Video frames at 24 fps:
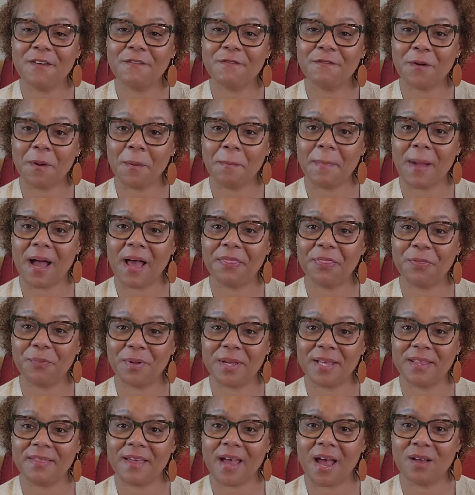from my
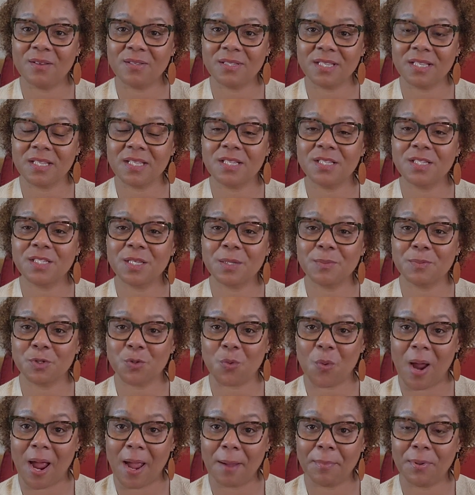3,000
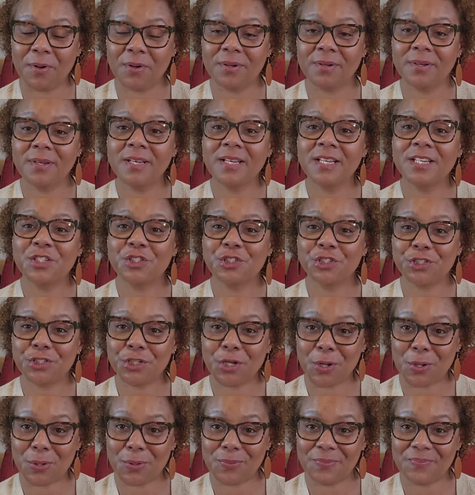subscriber
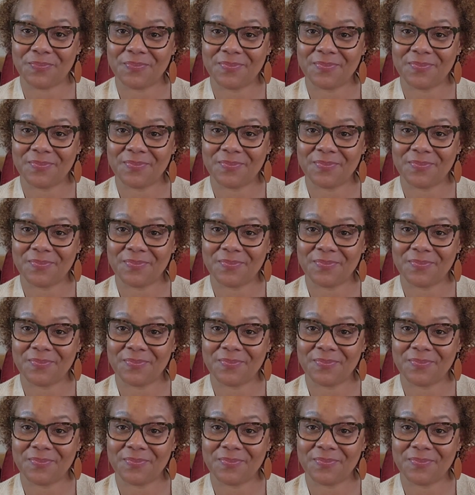show.